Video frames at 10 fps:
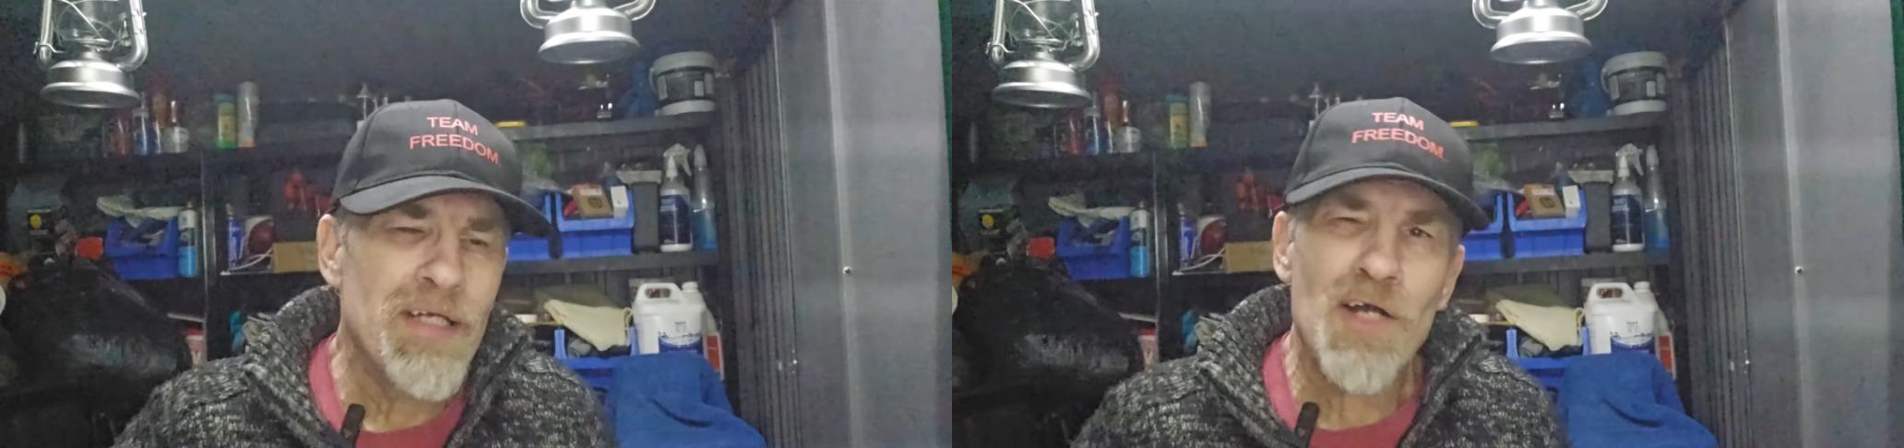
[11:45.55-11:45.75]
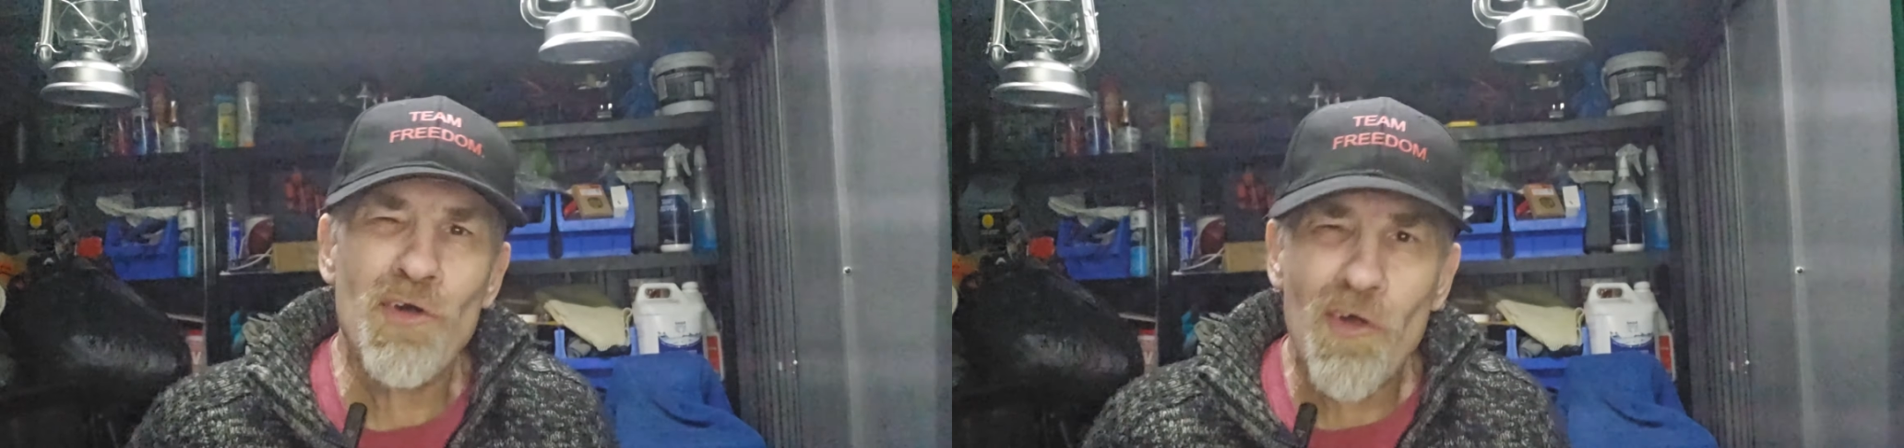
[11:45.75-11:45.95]

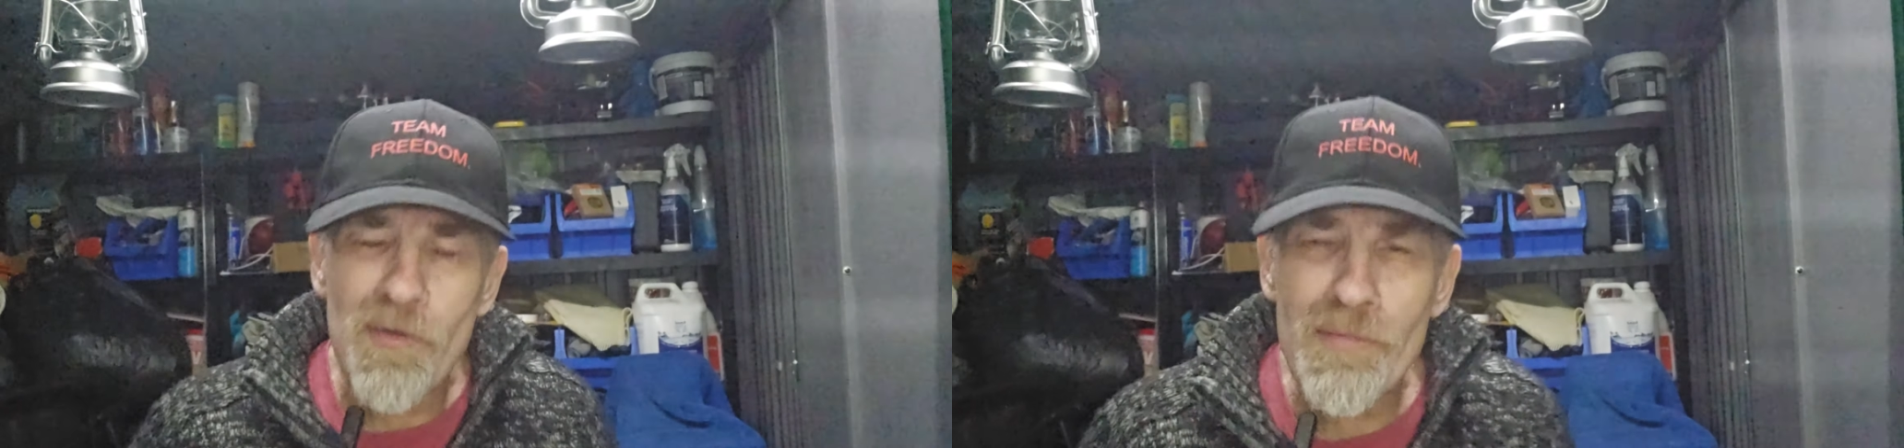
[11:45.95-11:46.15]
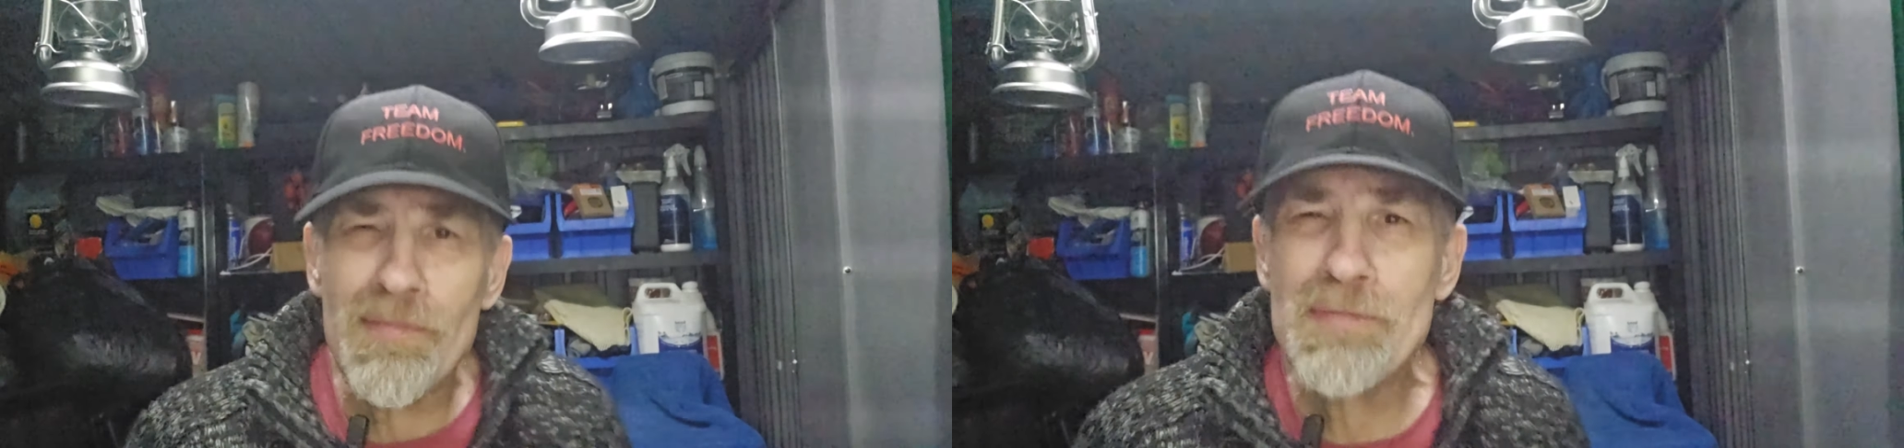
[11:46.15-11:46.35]
I call
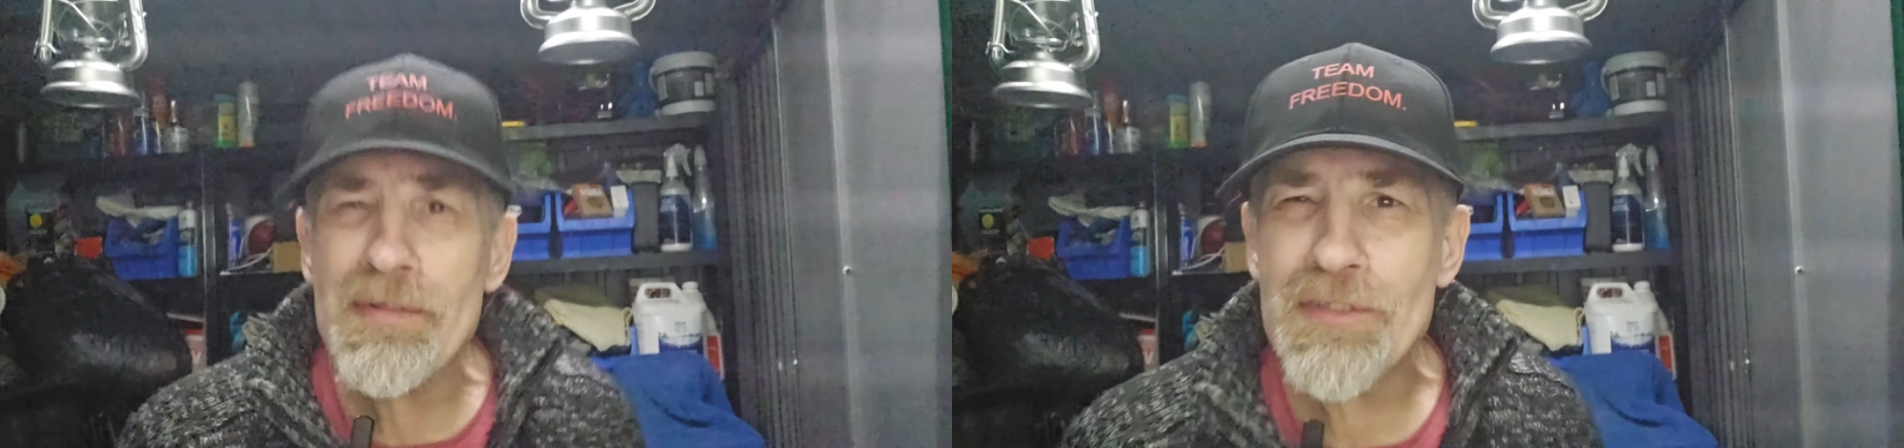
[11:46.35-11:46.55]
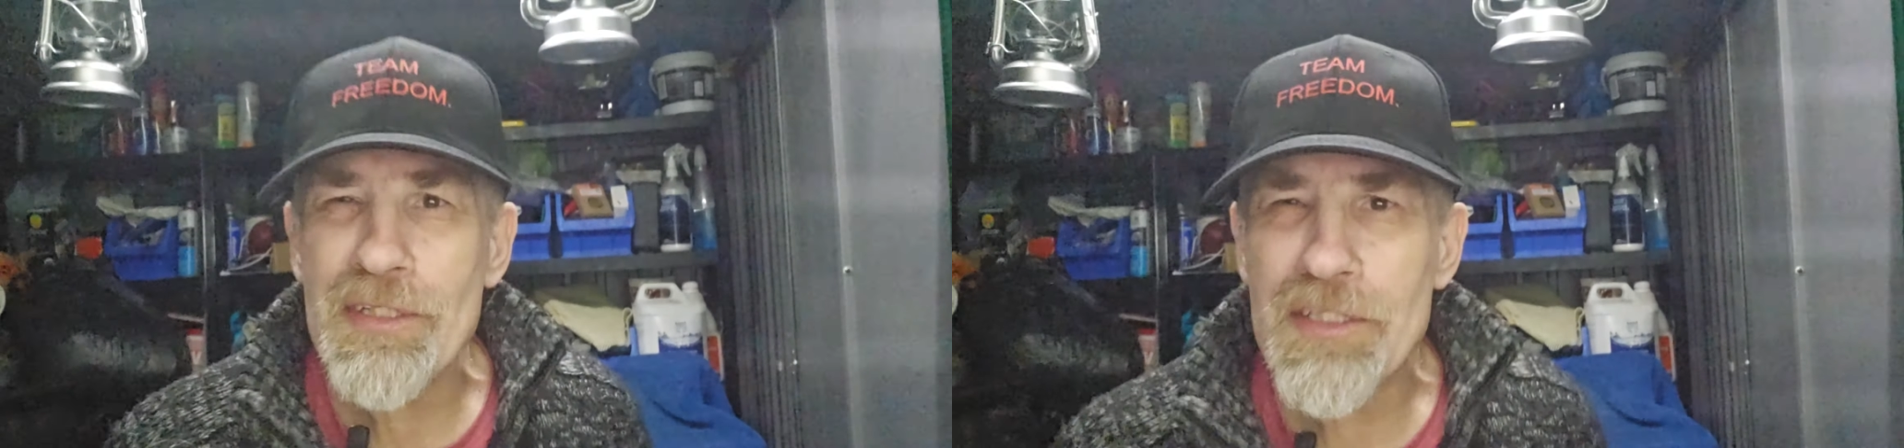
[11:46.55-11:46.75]
her my
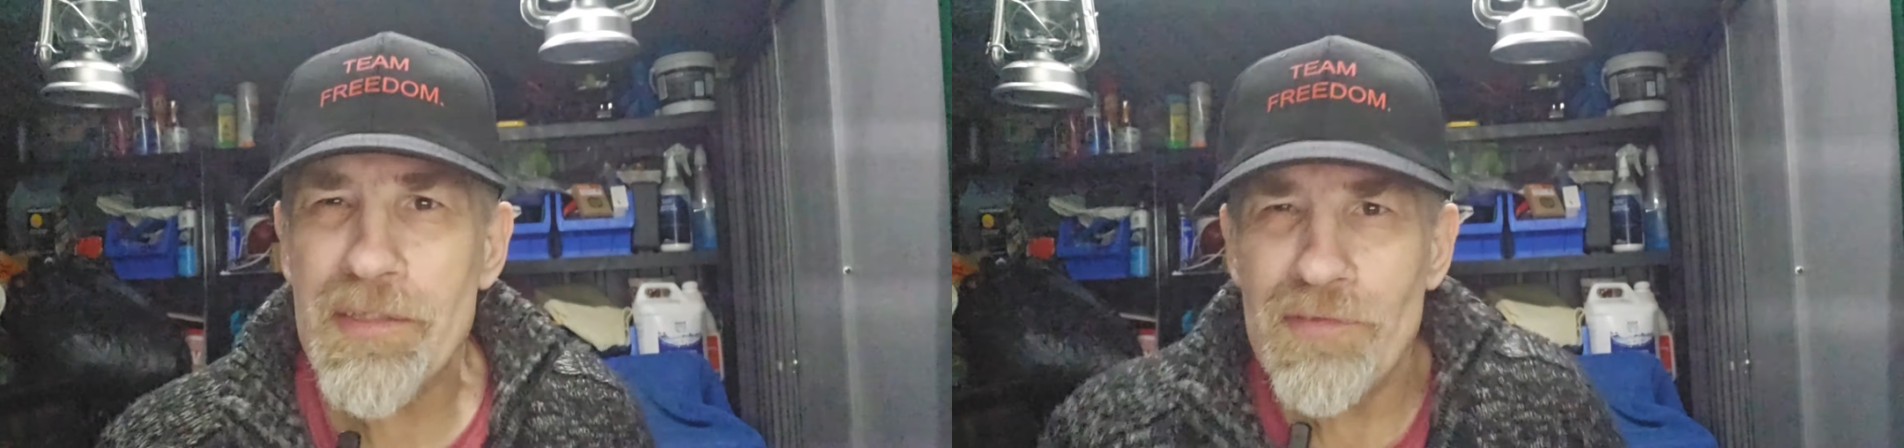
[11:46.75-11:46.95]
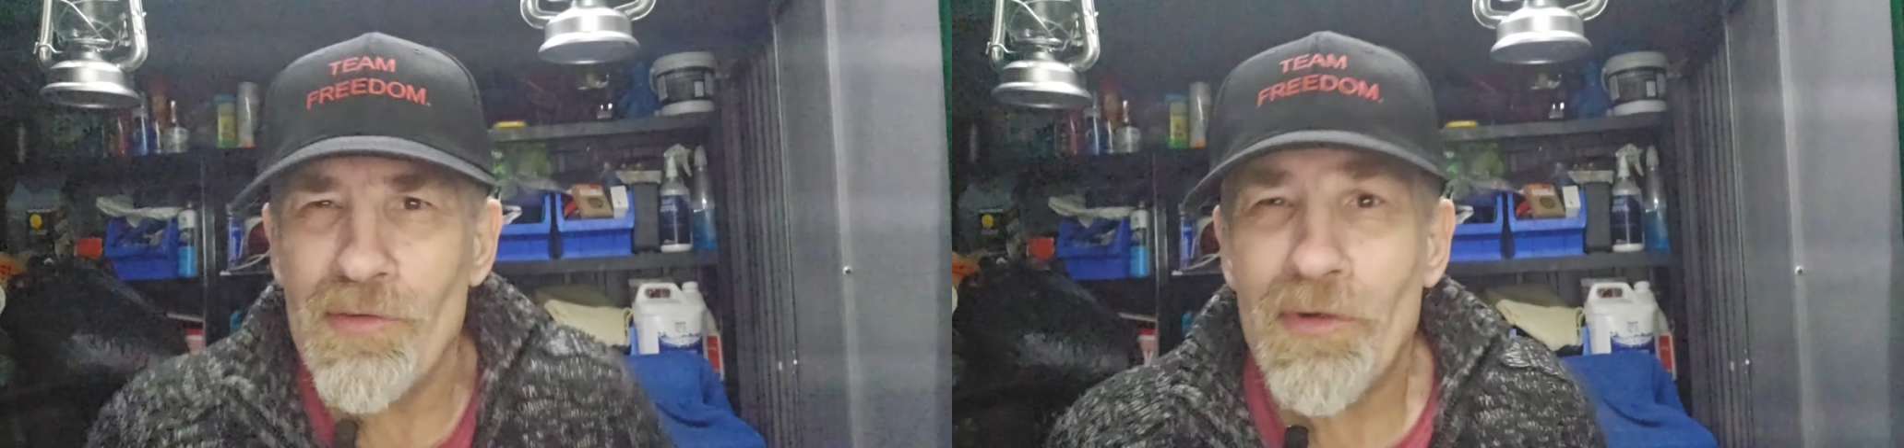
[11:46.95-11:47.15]
missus
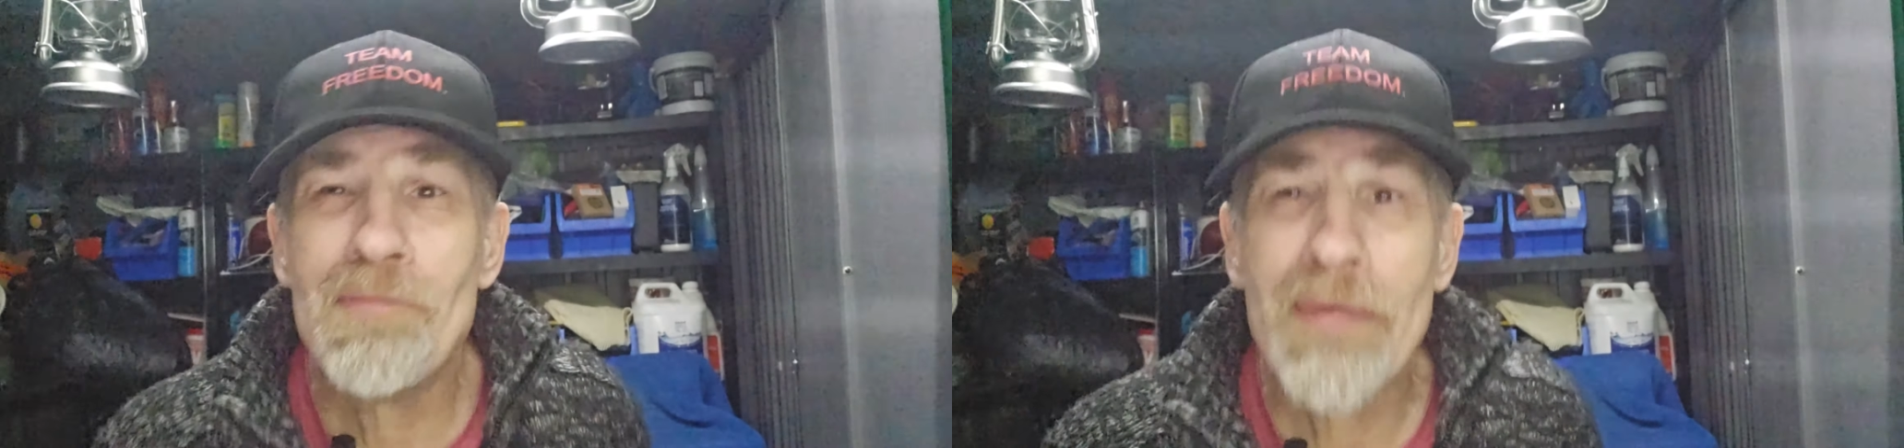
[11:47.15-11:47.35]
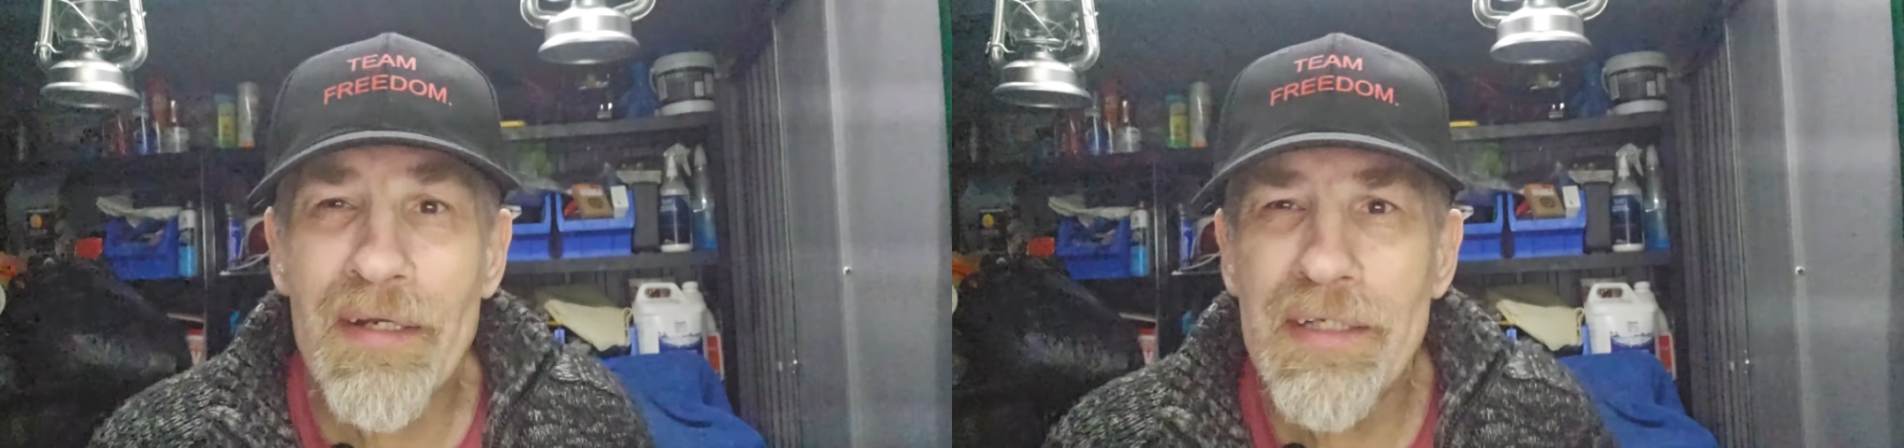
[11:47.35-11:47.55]
even though we're
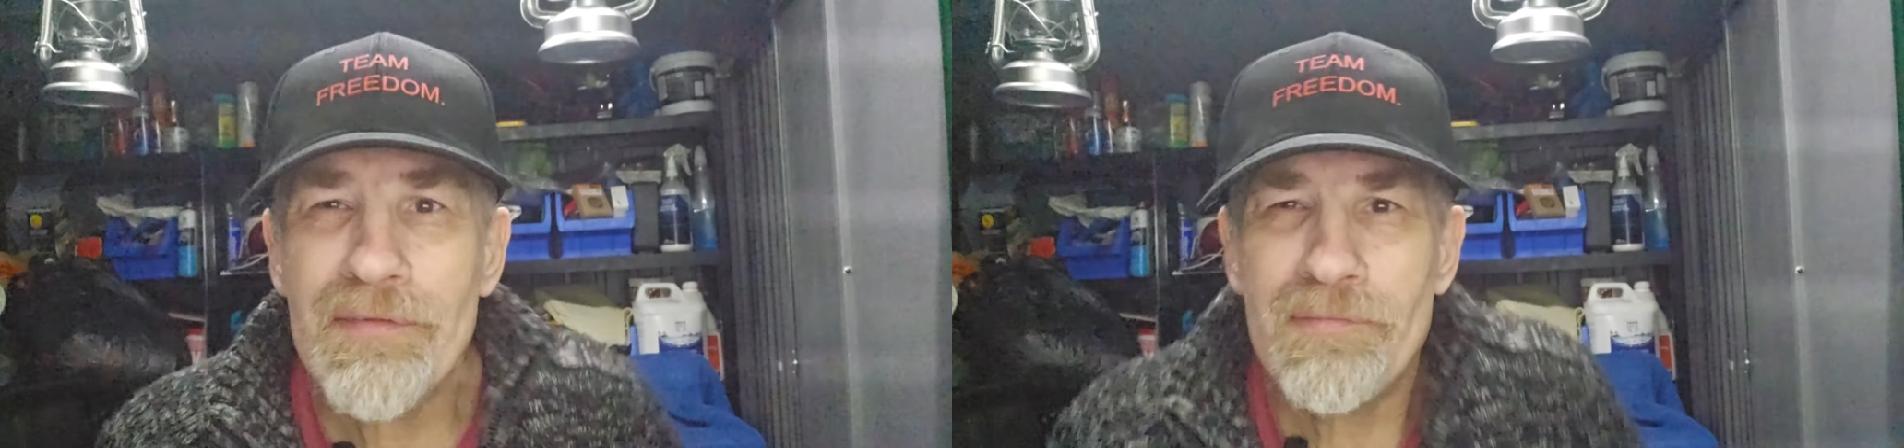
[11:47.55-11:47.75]
not married,